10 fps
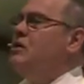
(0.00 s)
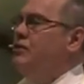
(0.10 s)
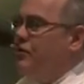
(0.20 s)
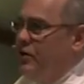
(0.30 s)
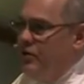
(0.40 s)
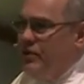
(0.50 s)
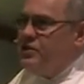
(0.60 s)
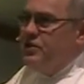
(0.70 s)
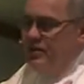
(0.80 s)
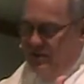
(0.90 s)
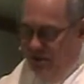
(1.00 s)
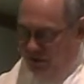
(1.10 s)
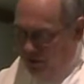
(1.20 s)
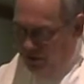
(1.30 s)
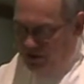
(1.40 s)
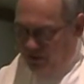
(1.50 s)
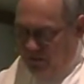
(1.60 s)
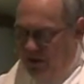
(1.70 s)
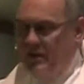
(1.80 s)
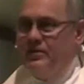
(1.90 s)
For Christians, the Good
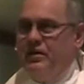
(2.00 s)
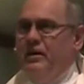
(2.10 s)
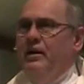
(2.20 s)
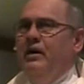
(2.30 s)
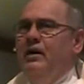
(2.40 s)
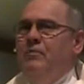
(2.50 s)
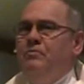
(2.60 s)
Samaritan